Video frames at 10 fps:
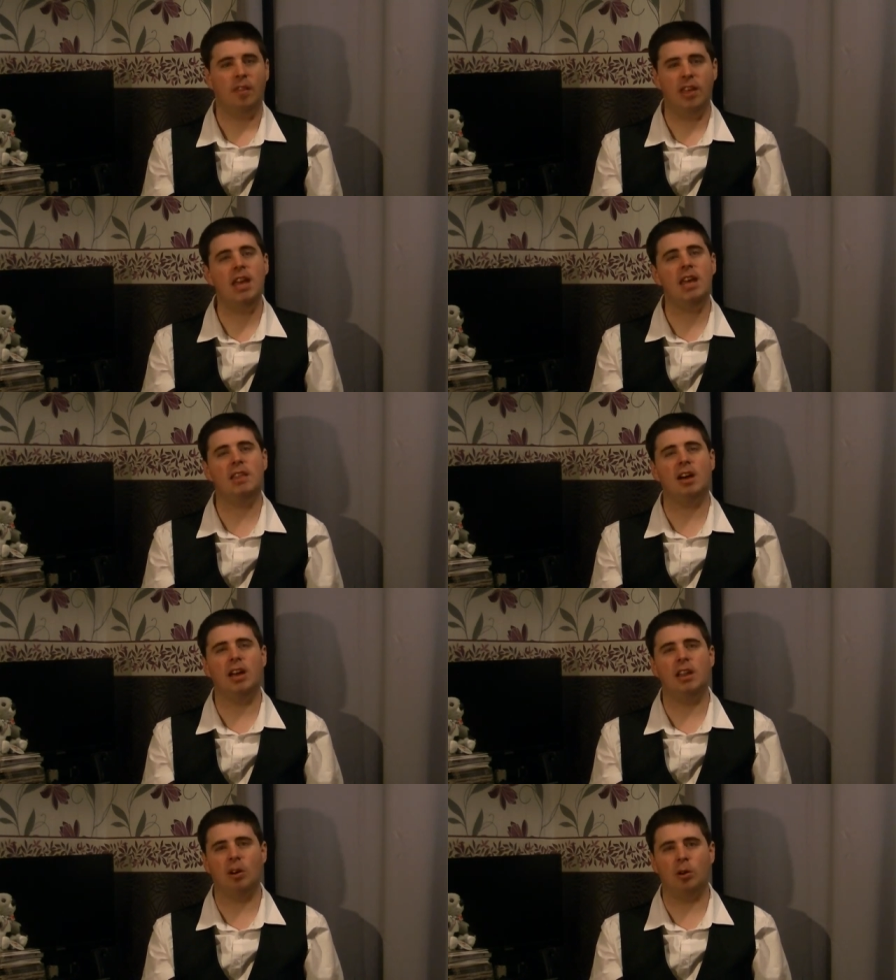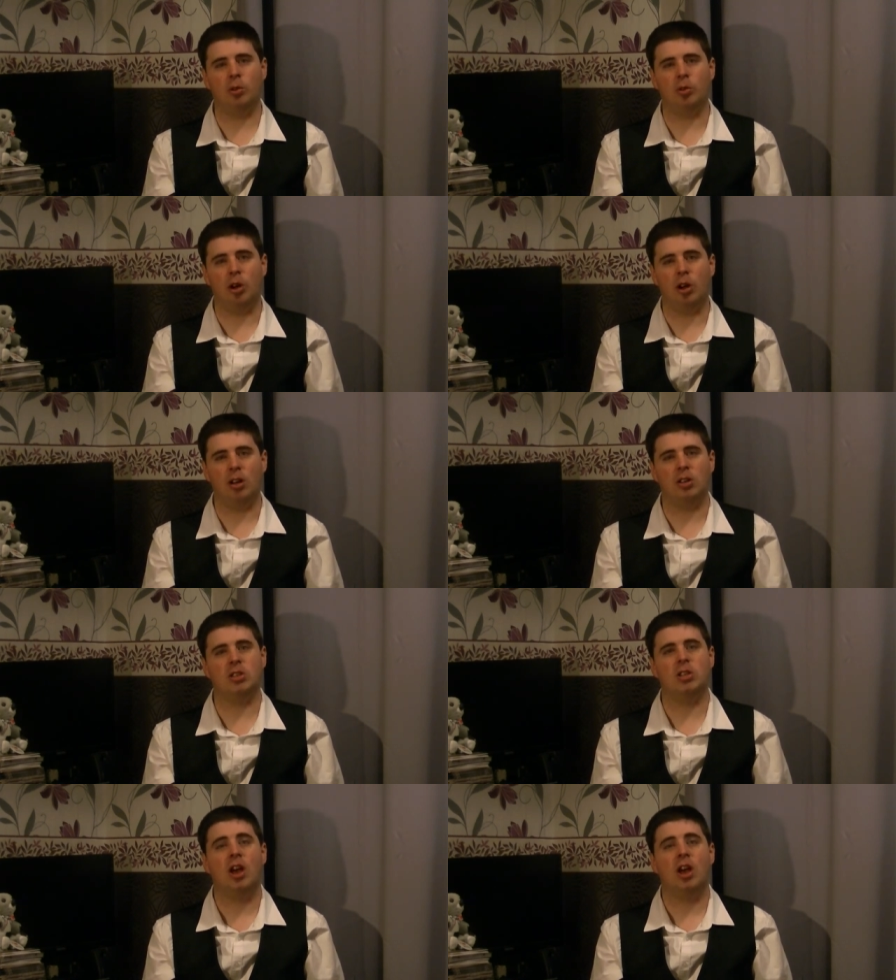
These are his entourage,